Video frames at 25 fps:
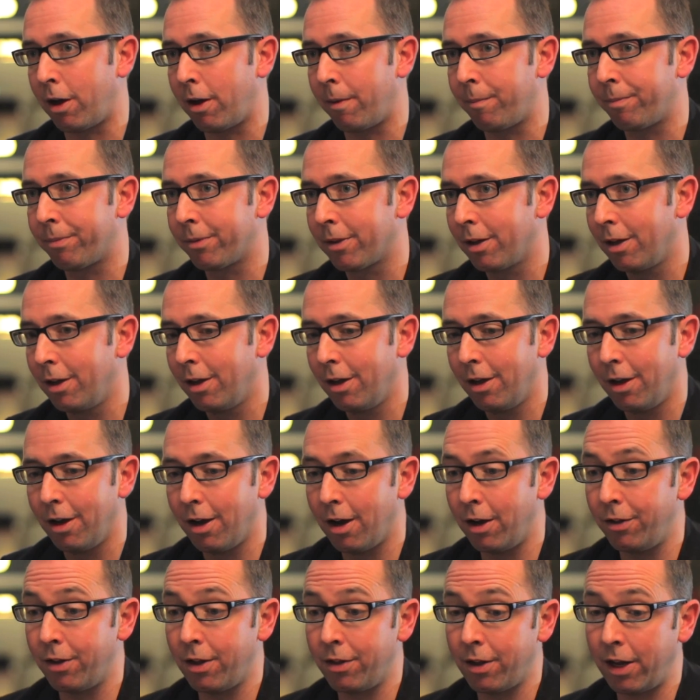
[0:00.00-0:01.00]
that.
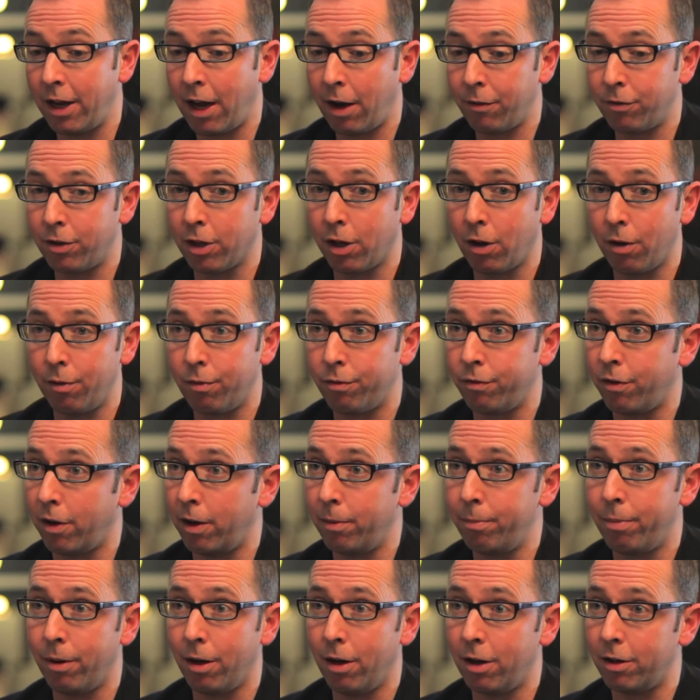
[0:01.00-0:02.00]
And then they have to go and
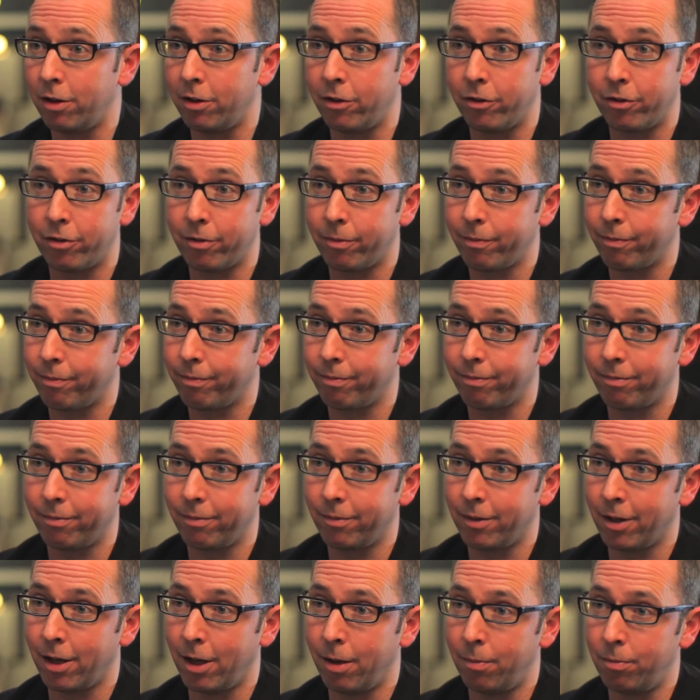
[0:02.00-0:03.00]
find partners
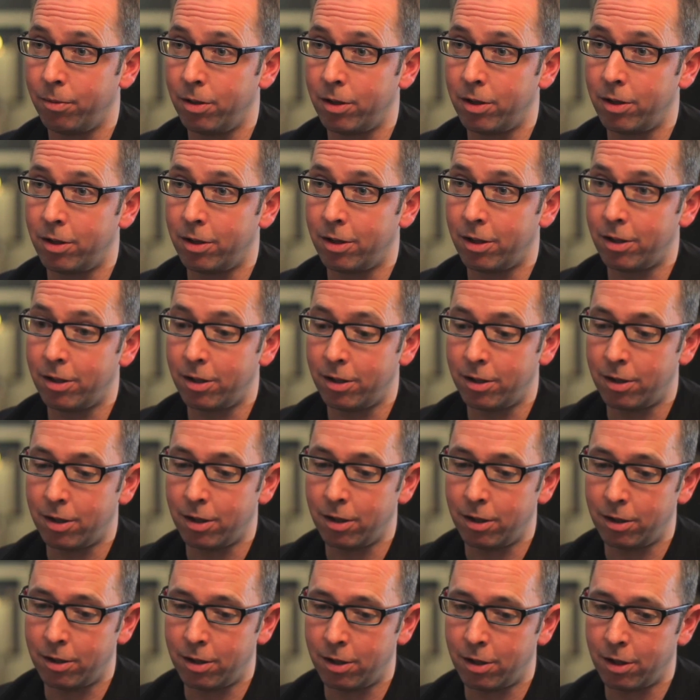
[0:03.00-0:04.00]

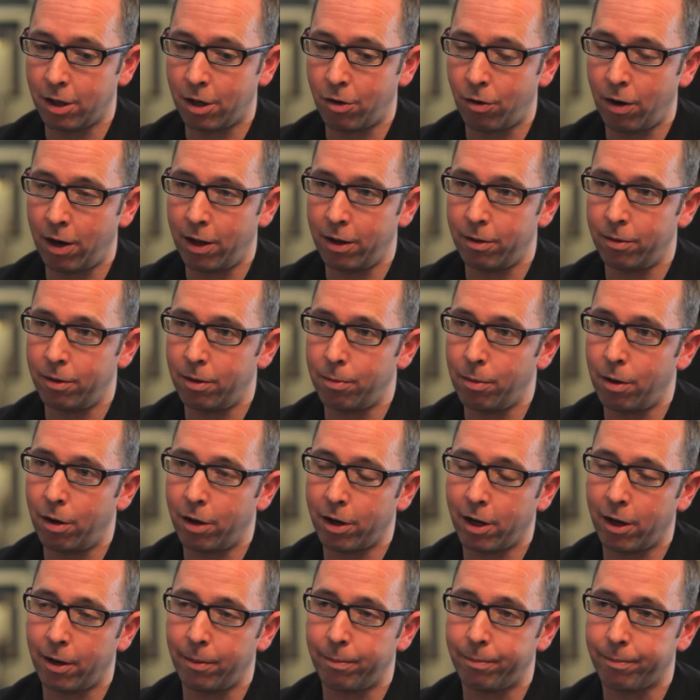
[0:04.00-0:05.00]
to create the
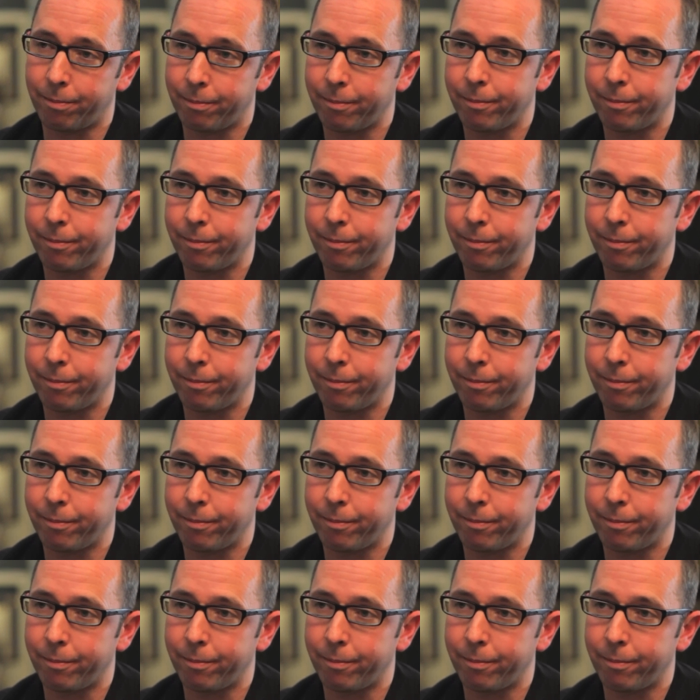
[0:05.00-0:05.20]
market.